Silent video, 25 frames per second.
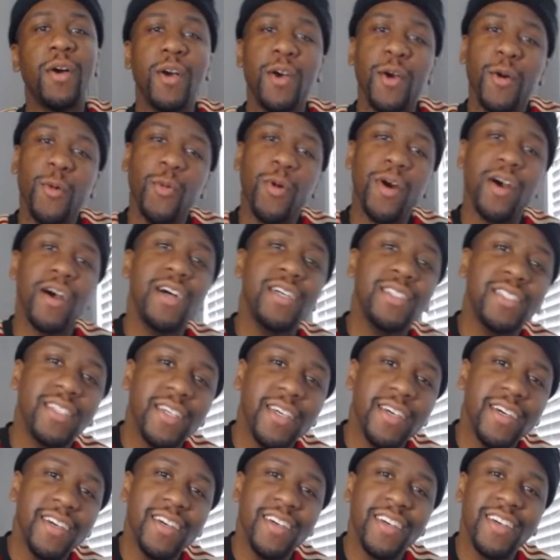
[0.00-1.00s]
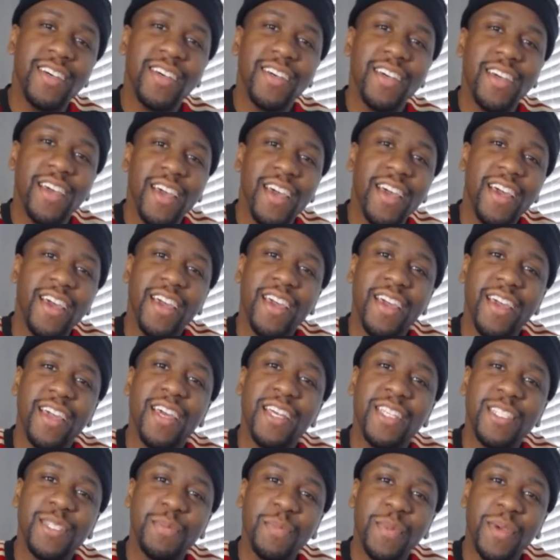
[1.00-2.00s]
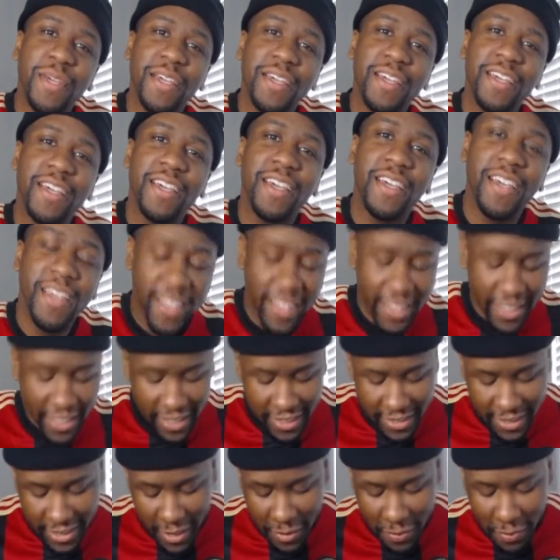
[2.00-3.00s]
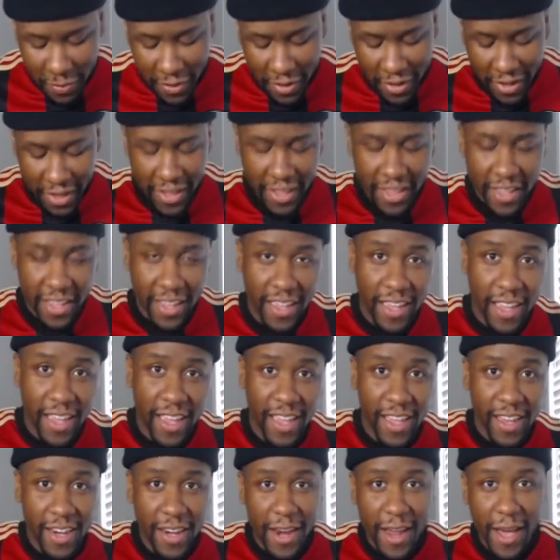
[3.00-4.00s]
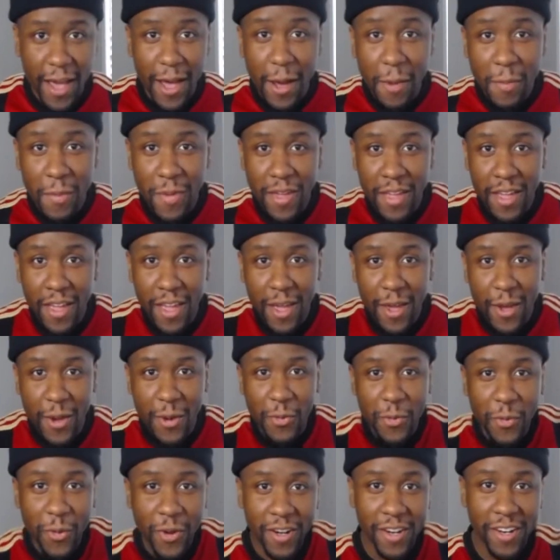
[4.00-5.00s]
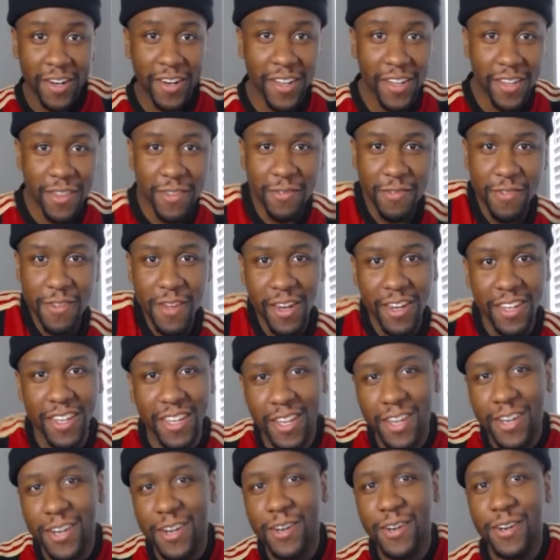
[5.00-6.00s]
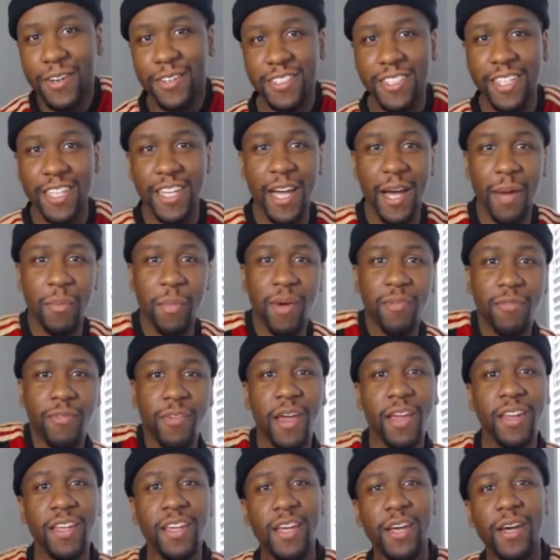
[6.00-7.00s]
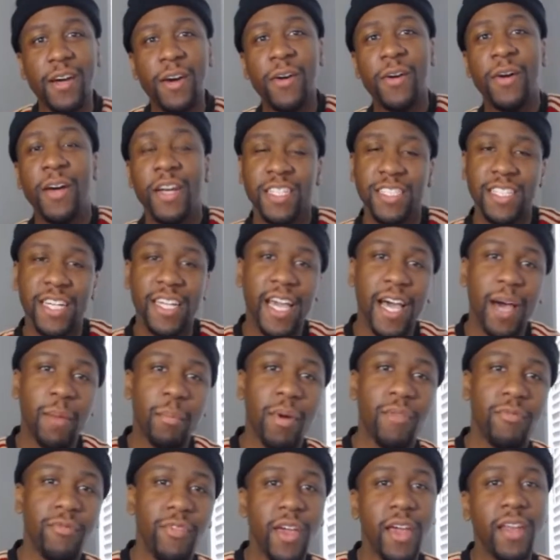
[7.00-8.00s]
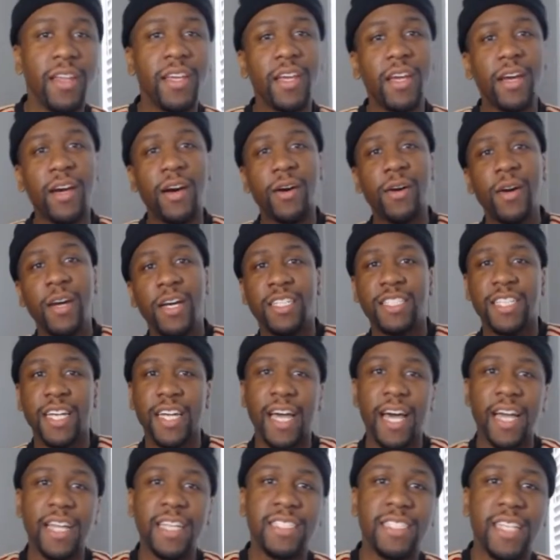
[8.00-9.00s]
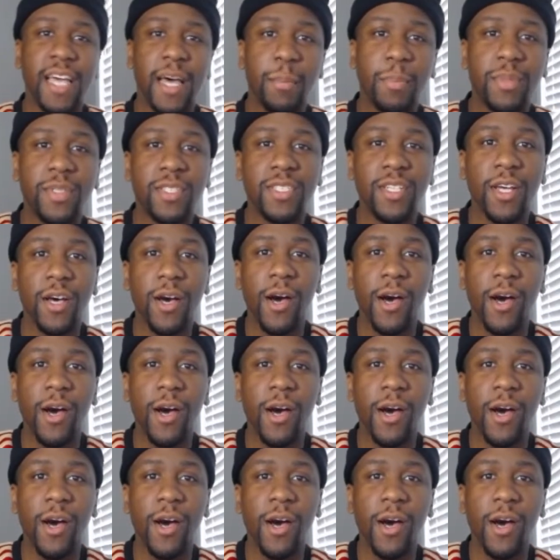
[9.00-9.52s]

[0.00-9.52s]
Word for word: What's good? It's me, DTB, and I'm here with another video. Check out my video. Check out this episode.